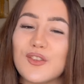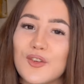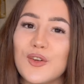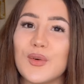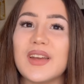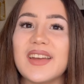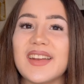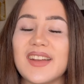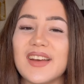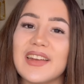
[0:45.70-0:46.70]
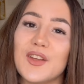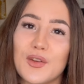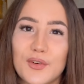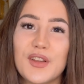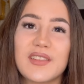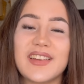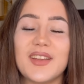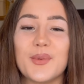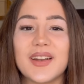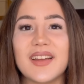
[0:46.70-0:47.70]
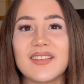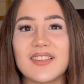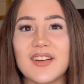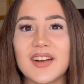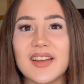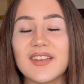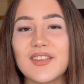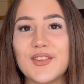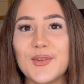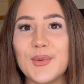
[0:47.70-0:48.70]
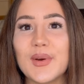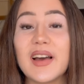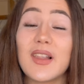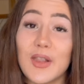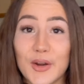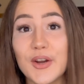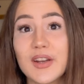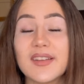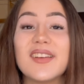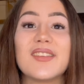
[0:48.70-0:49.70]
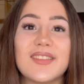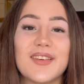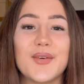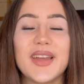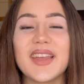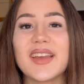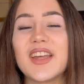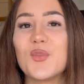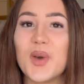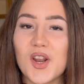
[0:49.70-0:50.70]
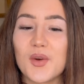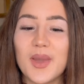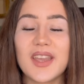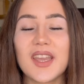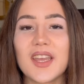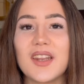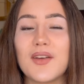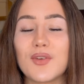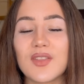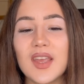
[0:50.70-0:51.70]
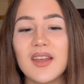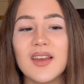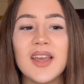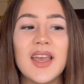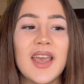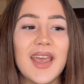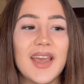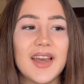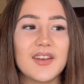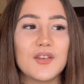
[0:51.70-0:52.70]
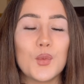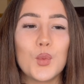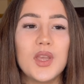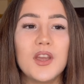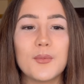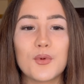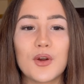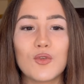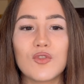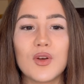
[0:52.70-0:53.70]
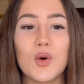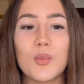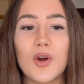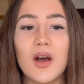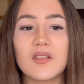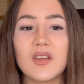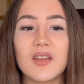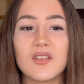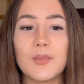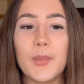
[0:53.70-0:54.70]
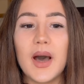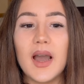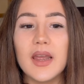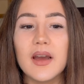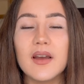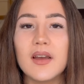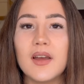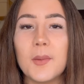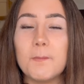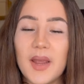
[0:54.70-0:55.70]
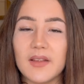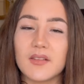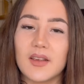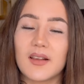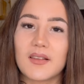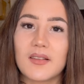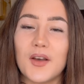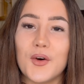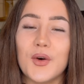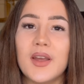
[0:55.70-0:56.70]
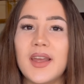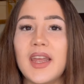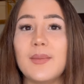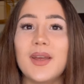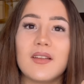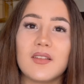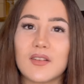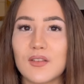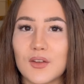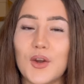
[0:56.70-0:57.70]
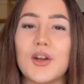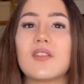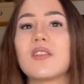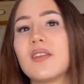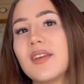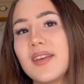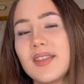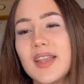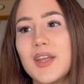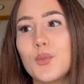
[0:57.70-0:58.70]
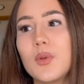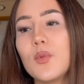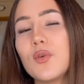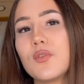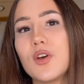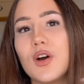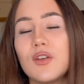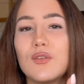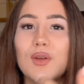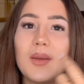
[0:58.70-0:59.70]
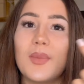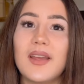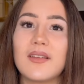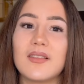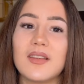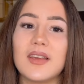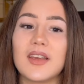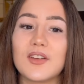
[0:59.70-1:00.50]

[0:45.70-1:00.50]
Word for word: too in university when I started to learn sewing and pattern making and everything. And we approached the whole process by basics, so a basic skirt. Then we moved on to a basic